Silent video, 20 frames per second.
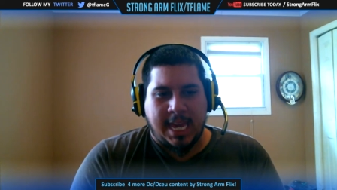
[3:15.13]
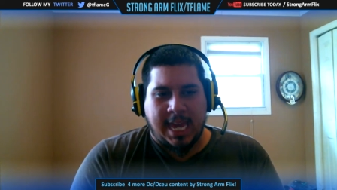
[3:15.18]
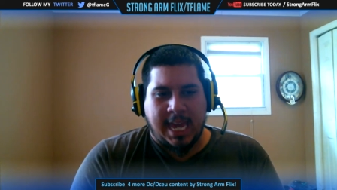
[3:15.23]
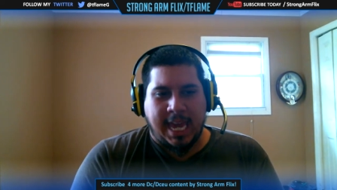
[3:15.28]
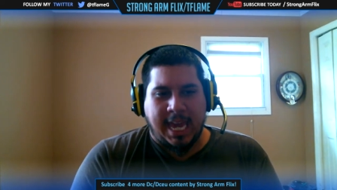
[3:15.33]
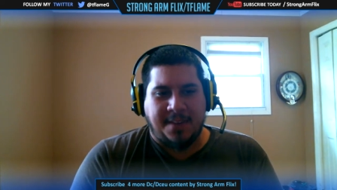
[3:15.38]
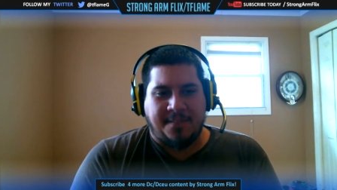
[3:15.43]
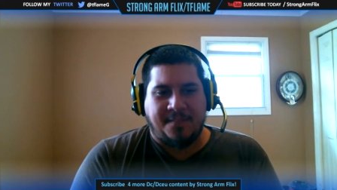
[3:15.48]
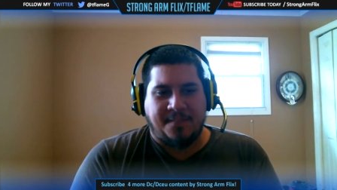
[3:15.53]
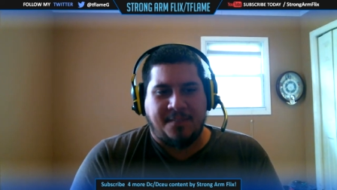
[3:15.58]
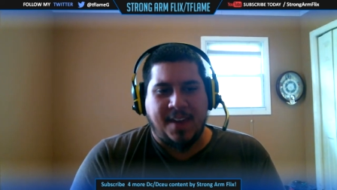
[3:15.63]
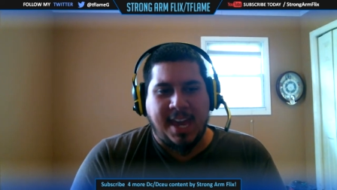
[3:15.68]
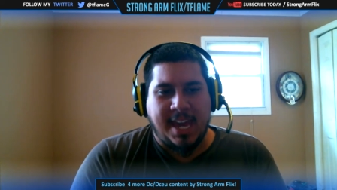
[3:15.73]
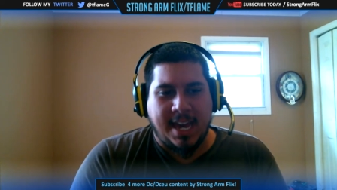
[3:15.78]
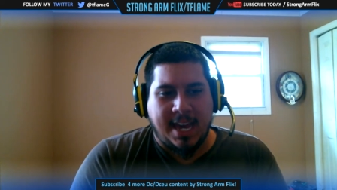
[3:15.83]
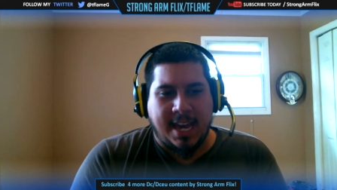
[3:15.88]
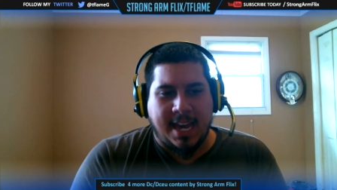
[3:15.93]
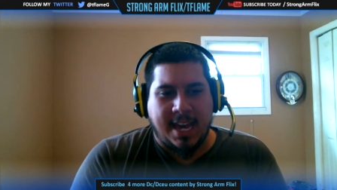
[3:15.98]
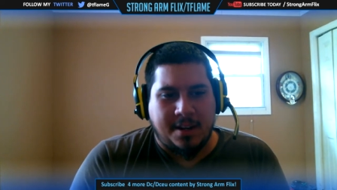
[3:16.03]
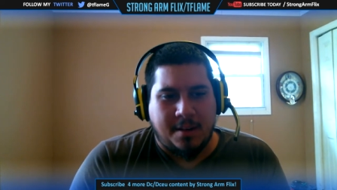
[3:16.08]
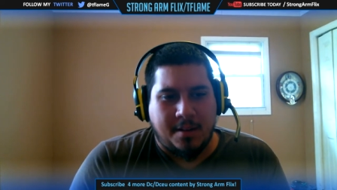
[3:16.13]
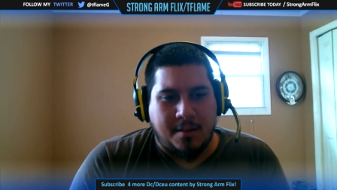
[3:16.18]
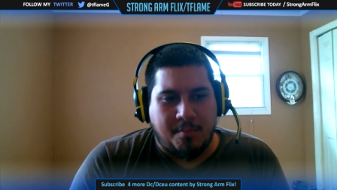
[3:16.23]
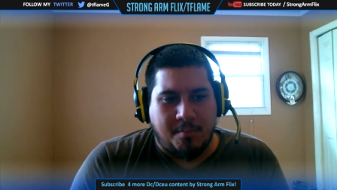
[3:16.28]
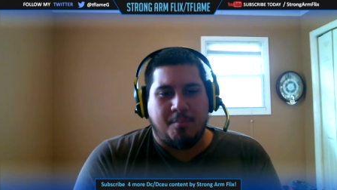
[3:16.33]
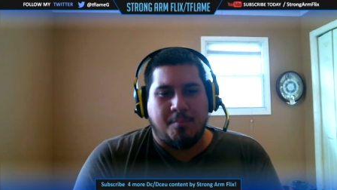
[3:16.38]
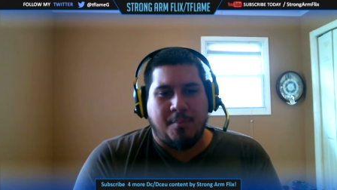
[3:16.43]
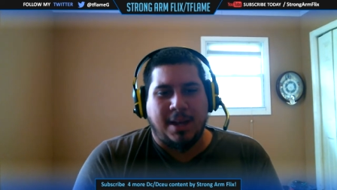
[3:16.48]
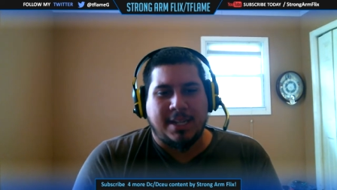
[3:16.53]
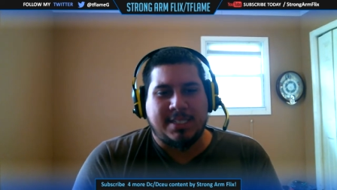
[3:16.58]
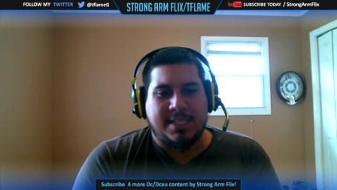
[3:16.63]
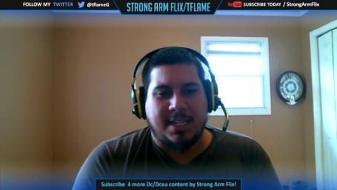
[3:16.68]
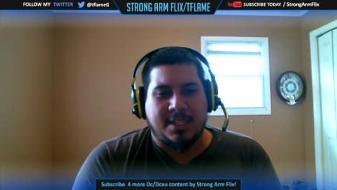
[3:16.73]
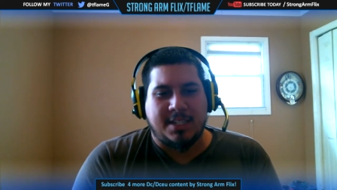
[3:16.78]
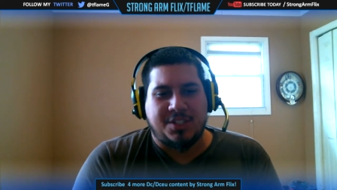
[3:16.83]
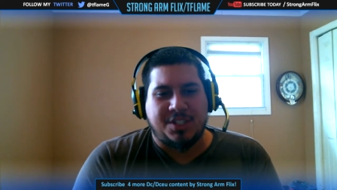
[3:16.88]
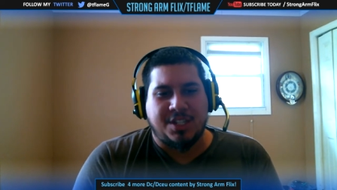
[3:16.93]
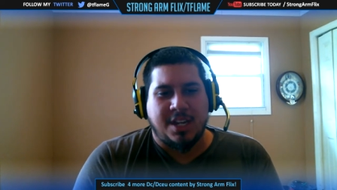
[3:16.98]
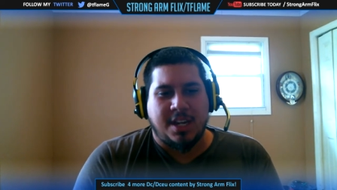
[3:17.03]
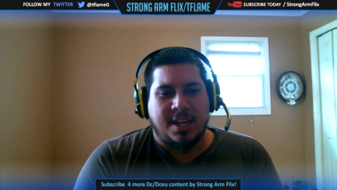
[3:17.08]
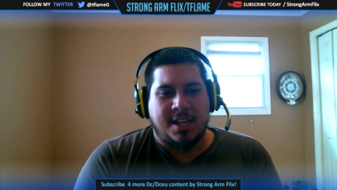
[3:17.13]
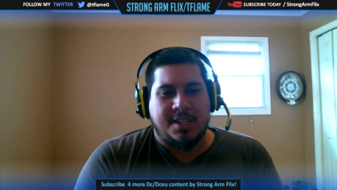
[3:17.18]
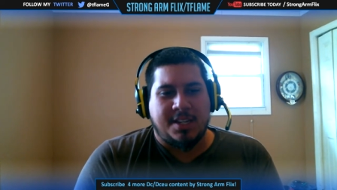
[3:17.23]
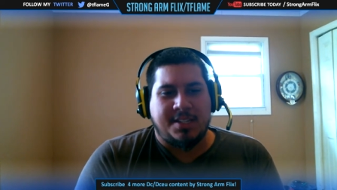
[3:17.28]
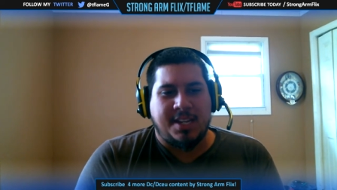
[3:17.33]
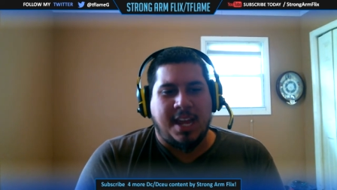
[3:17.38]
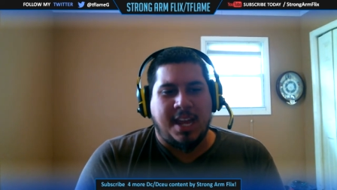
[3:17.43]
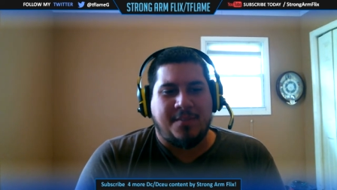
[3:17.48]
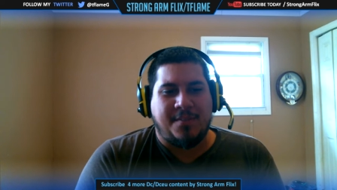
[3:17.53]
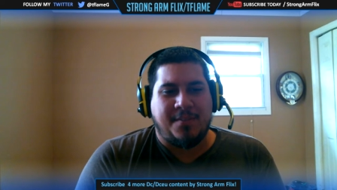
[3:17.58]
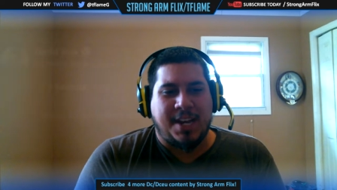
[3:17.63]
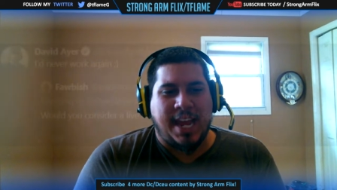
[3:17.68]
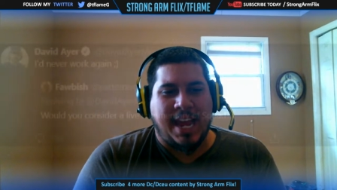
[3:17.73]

a fan messaged David